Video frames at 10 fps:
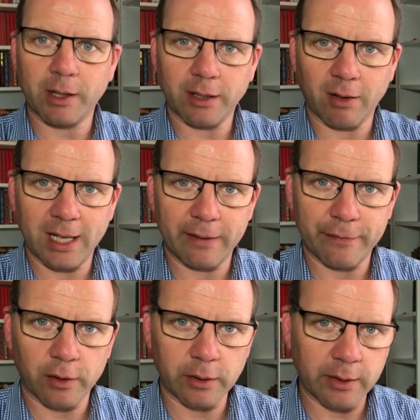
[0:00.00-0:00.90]
one I have
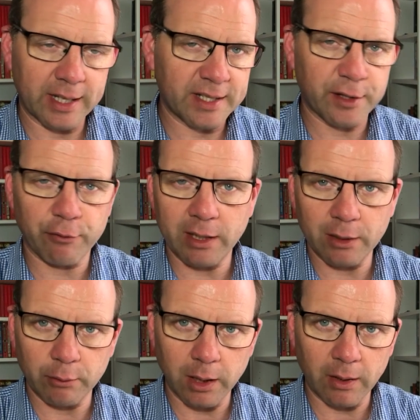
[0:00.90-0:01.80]
for you is Three
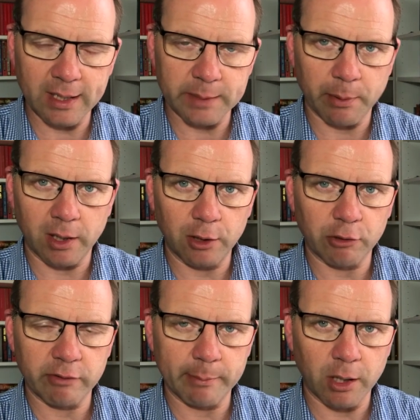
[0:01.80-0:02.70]
Little Lies by
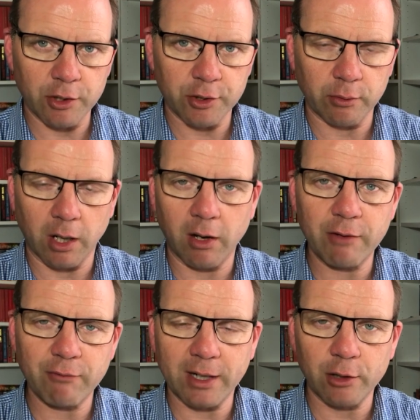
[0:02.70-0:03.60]
Laura Marshall.
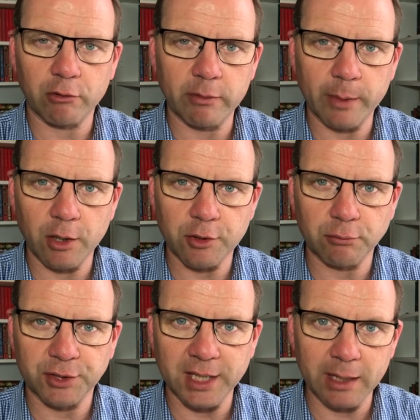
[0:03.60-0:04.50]
I read Laura
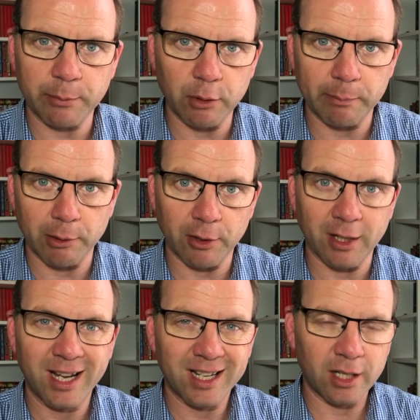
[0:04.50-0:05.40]
Marshall's debut
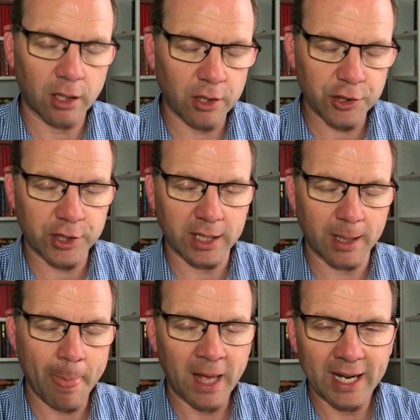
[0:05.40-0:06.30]
book last
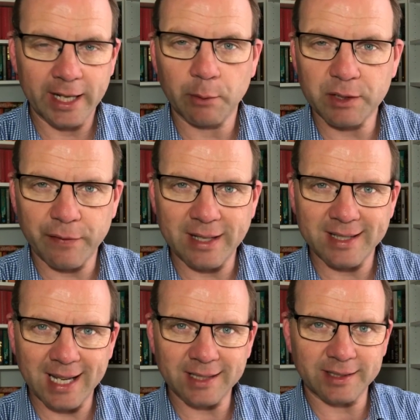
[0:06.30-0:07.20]
year and it was
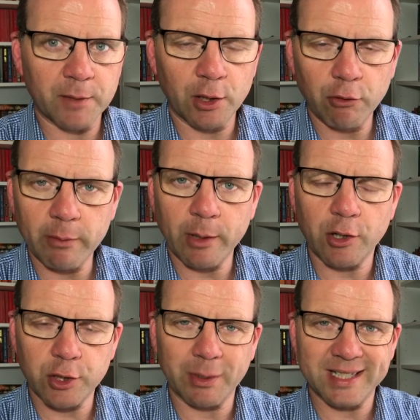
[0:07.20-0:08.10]
fantastic. Laura
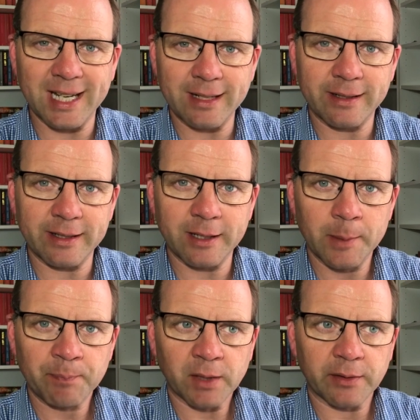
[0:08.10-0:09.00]
Marshall attended
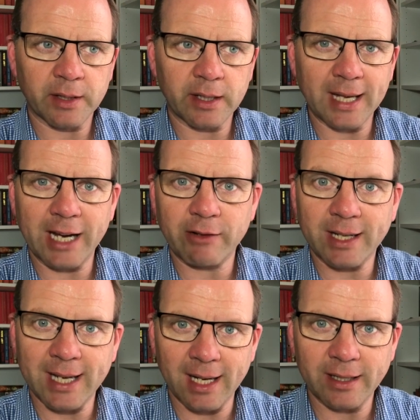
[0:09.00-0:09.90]
the
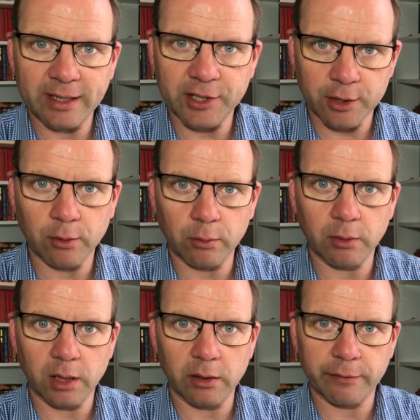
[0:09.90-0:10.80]
Erin Kelly
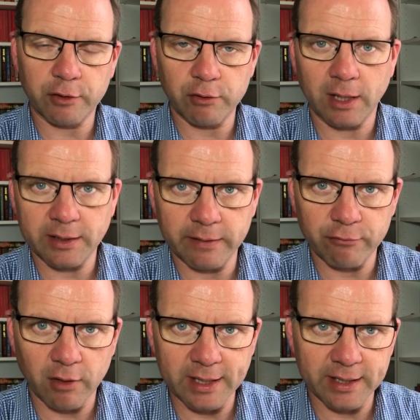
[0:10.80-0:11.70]
School of Creative
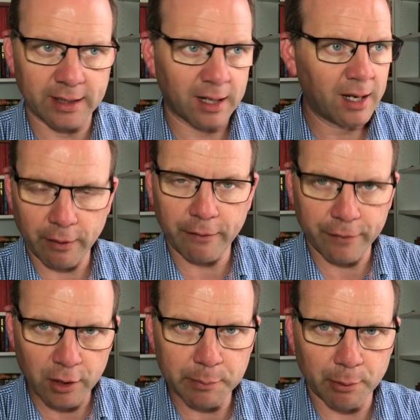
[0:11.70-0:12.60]
Writing. Her
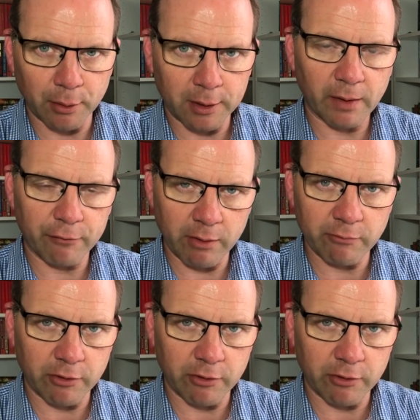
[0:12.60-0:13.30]
first book, Friend